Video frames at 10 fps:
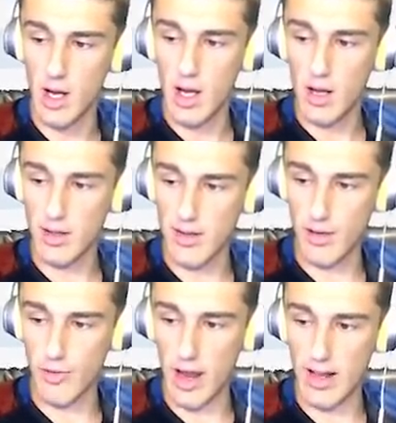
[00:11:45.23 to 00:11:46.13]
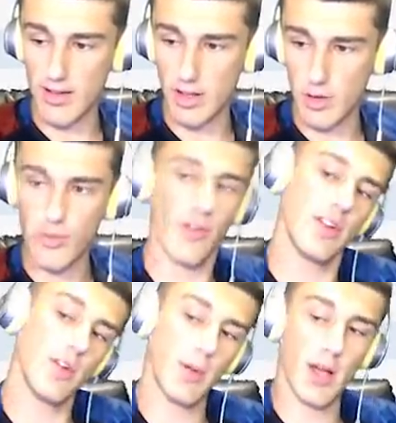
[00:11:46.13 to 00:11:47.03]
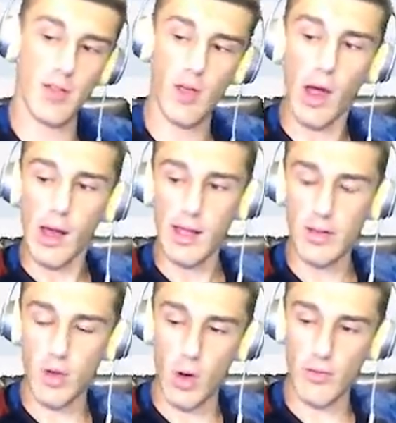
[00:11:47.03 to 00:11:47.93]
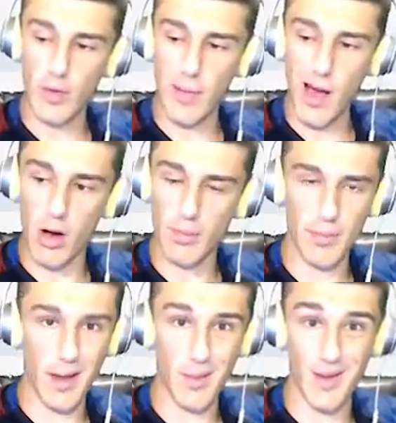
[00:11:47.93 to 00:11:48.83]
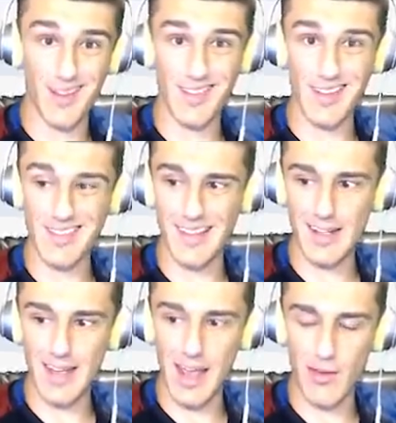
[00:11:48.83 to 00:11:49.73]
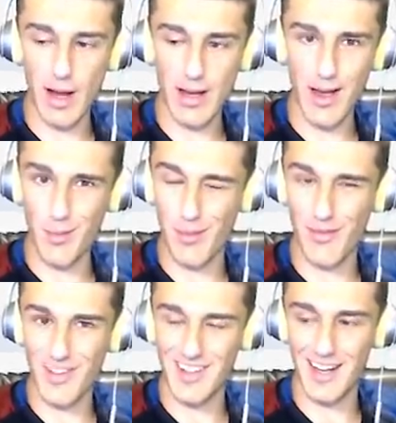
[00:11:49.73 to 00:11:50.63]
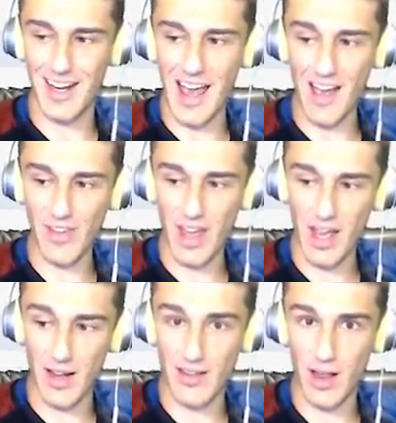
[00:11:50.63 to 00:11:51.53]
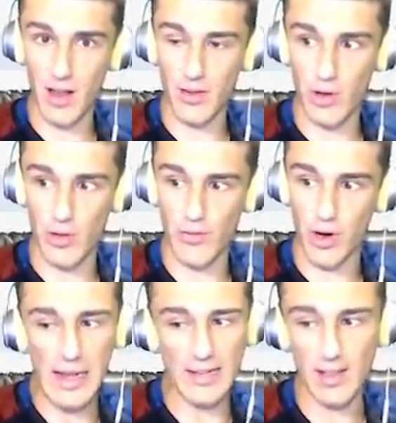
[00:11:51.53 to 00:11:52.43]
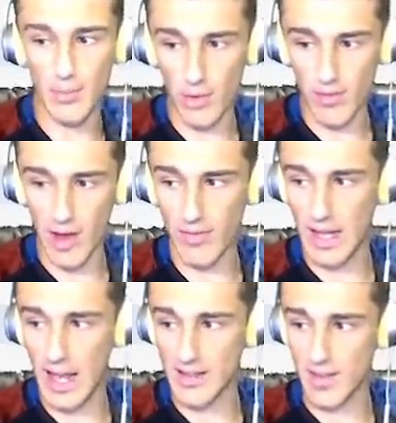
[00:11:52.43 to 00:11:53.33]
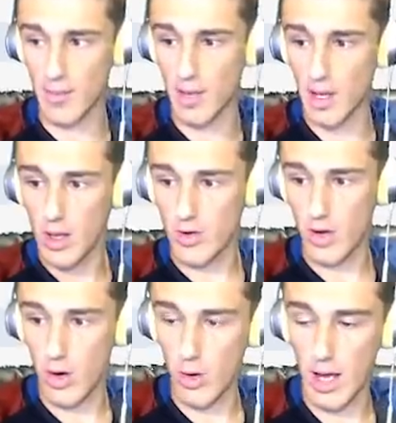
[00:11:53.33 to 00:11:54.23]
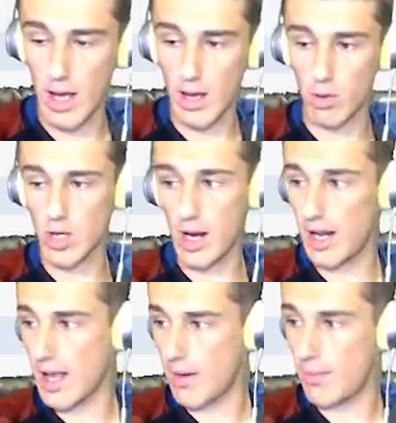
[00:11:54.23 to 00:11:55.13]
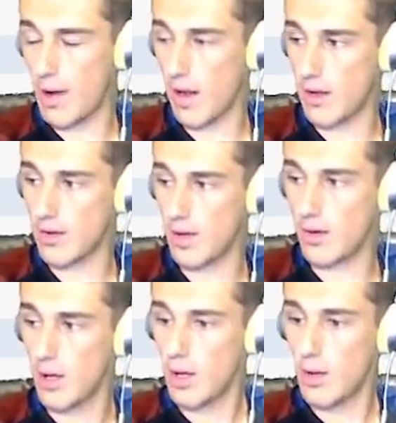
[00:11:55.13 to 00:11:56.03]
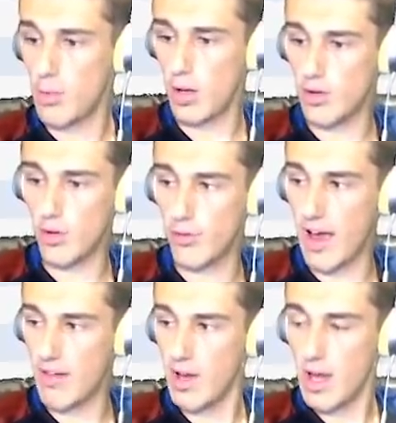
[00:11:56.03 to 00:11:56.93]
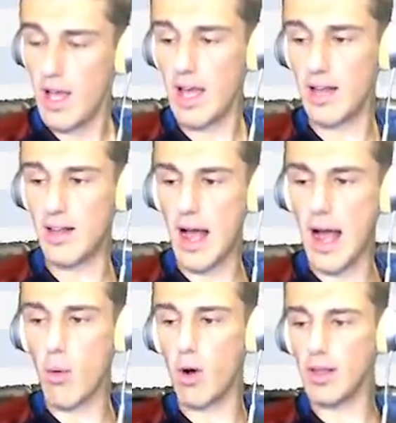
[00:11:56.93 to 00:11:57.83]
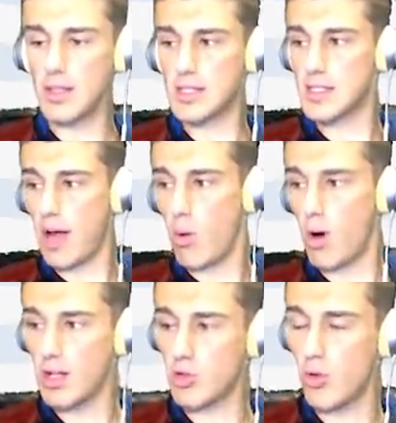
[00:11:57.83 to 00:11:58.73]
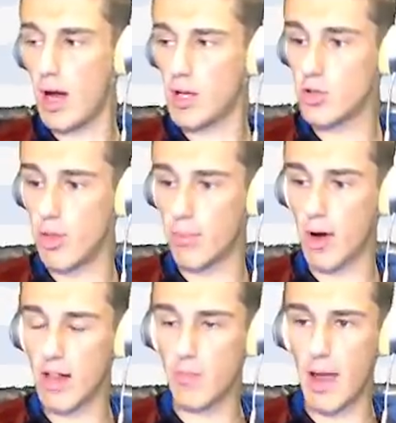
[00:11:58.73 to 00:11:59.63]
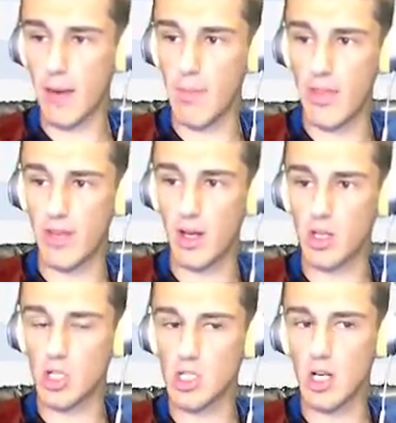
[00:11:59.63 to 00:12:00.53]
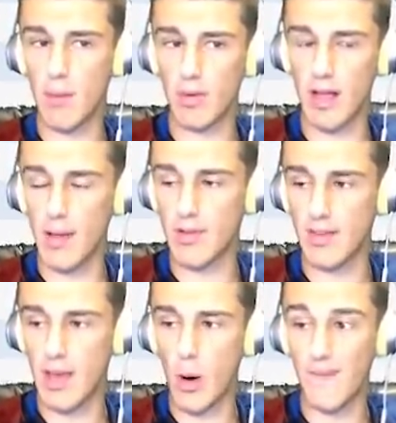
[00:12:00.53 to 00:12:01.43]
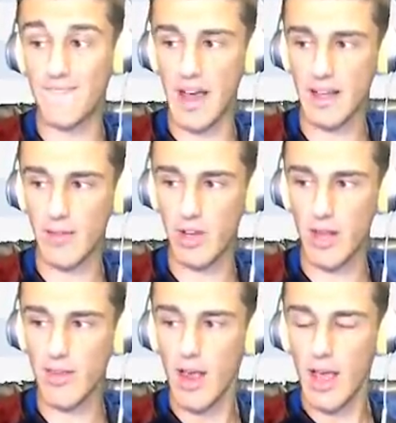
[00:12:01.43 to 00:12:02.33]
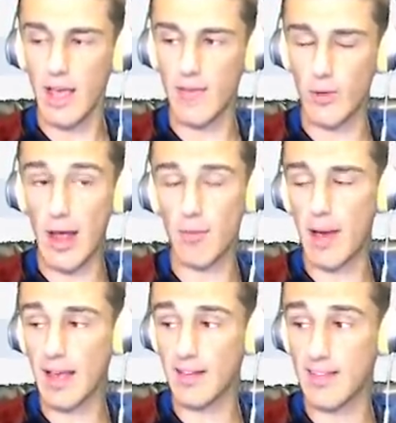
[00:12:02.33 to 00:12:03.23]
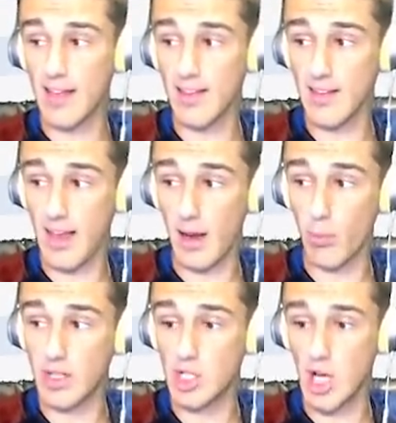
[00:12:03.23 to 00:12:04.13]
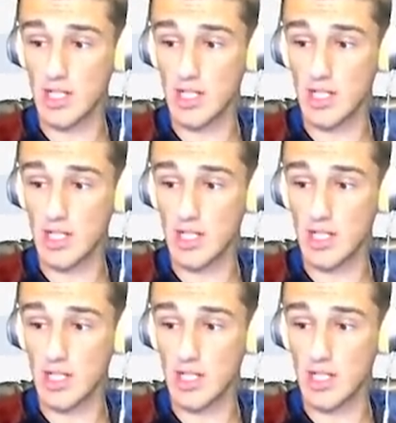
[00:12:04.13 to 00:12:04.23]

listed up for 18250 because he's going for about maybe 16k right now, maybe 15 and a half k, and he sold for 18.5k last time. So uh, we tried again about 18. 0.25. And uh, I want to I wanted to uh, do the bronze pack method just a couple times to see how effective it is and give you guys my consensus. And we just